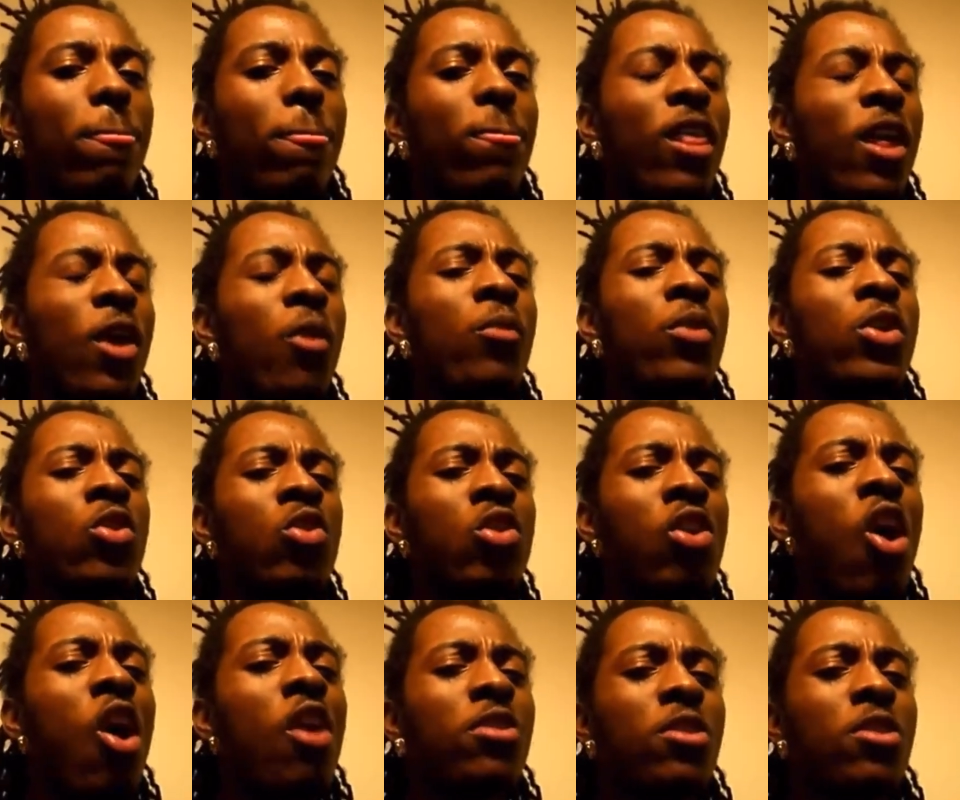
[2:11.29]
And when you
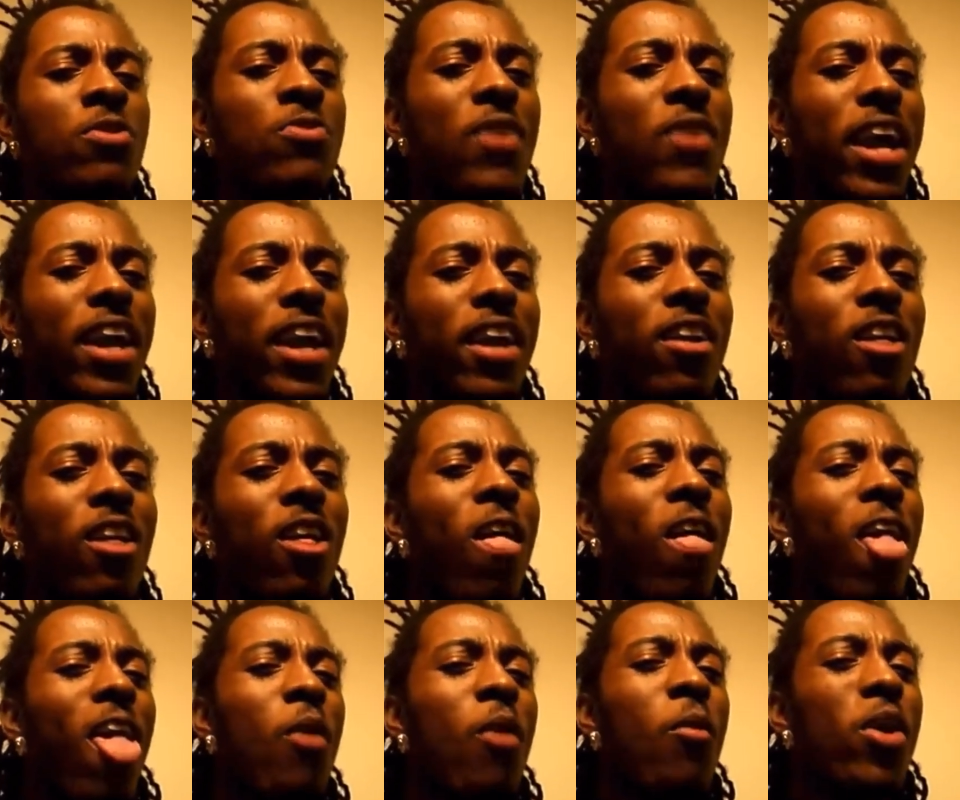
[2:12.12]
lost the fight,
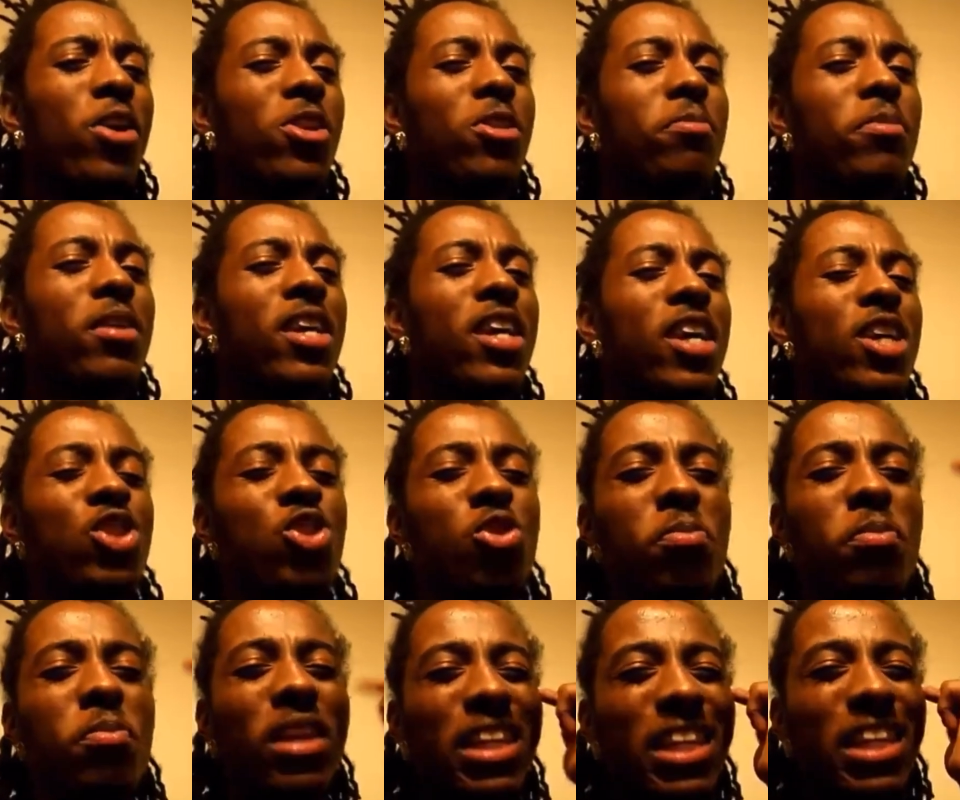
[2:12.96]
it wasn't because you
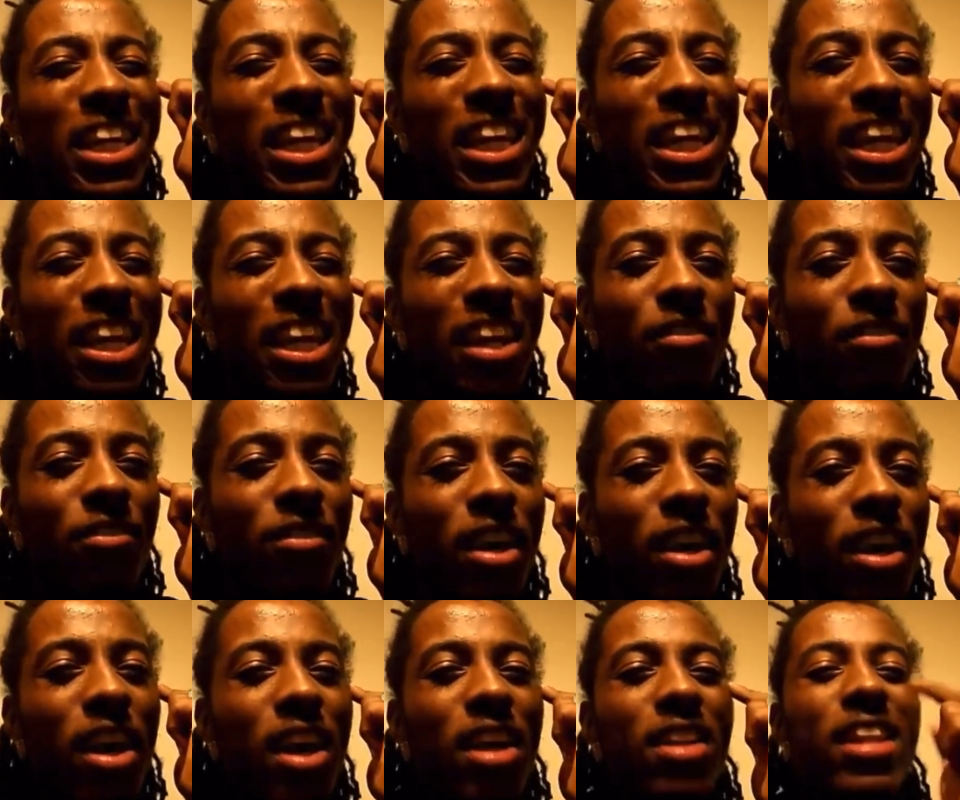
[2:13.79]
believed
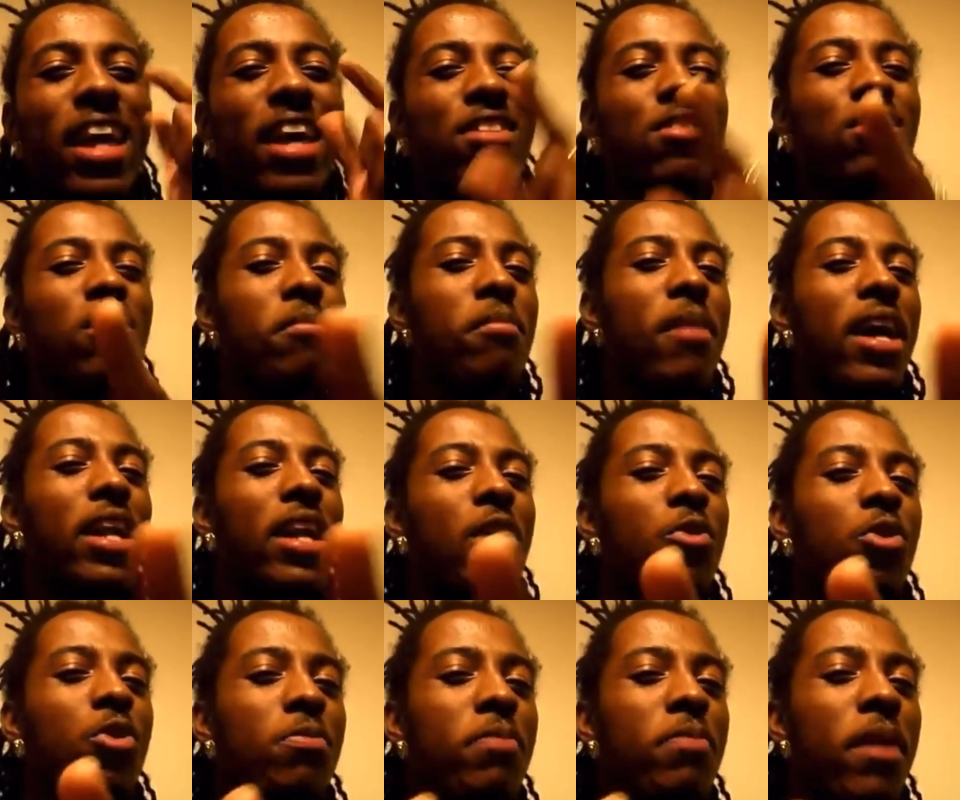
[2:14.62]
that somebody
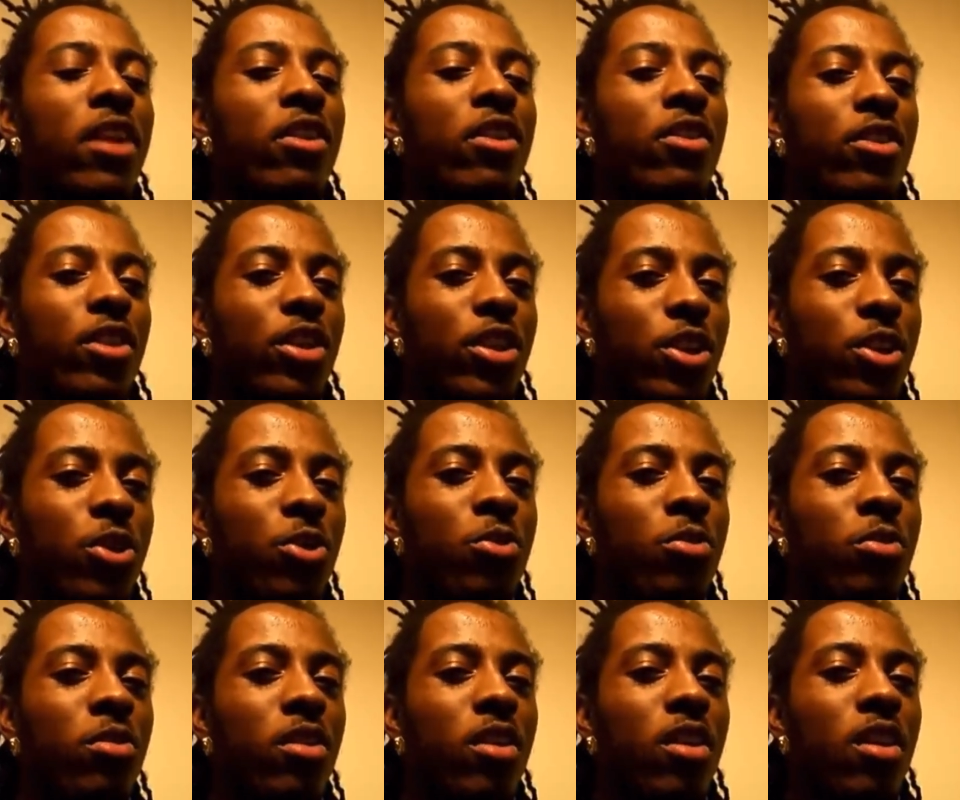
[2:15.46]
was better than you,
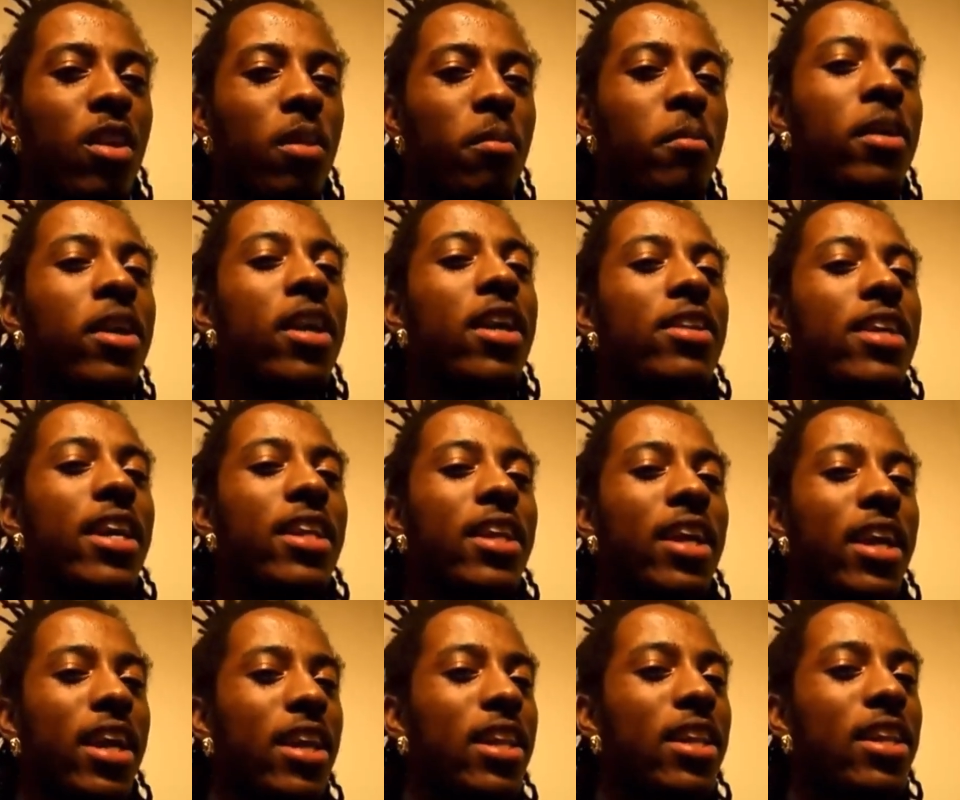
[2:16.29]
because at
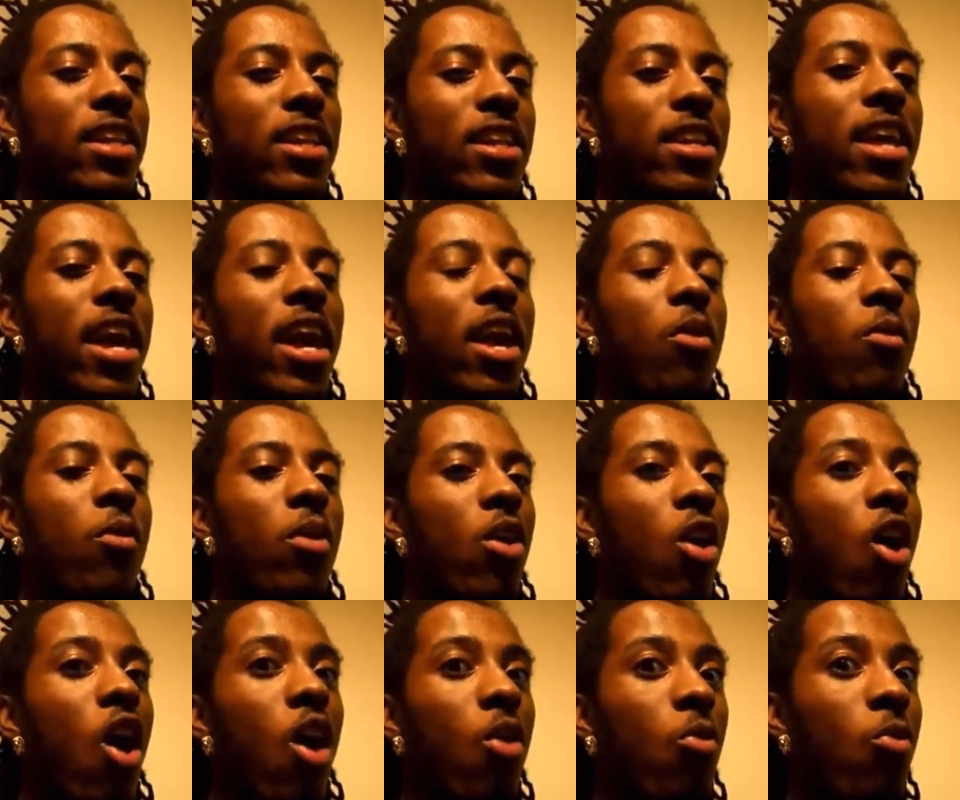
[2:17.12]
the end of the day, we're
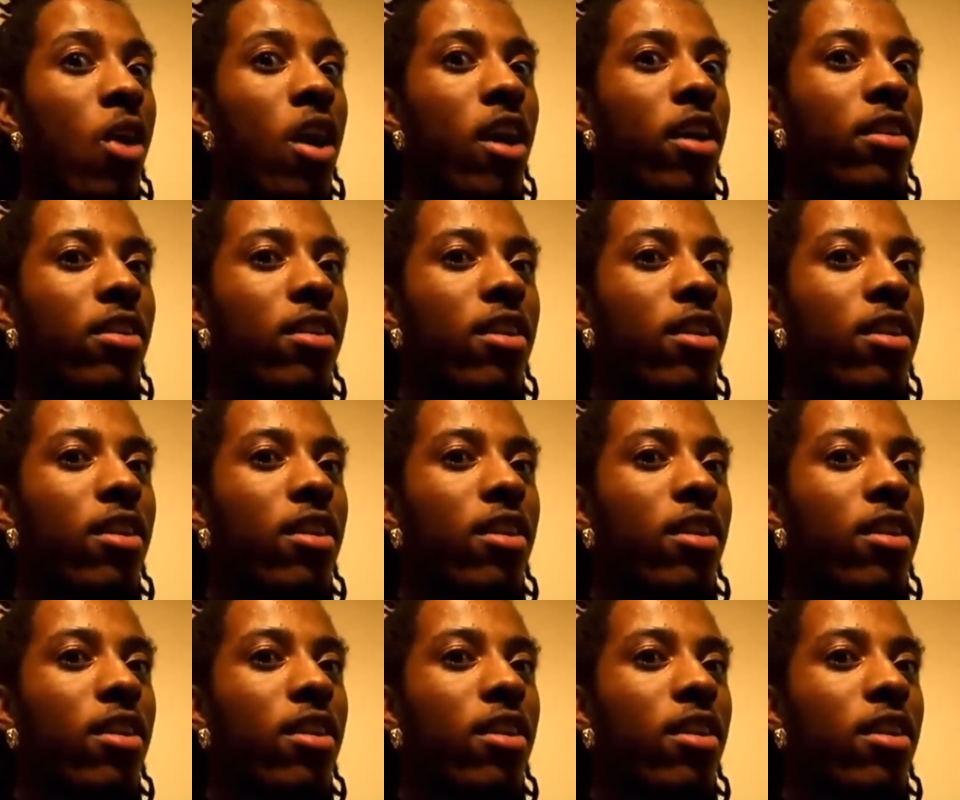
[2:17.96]
all one.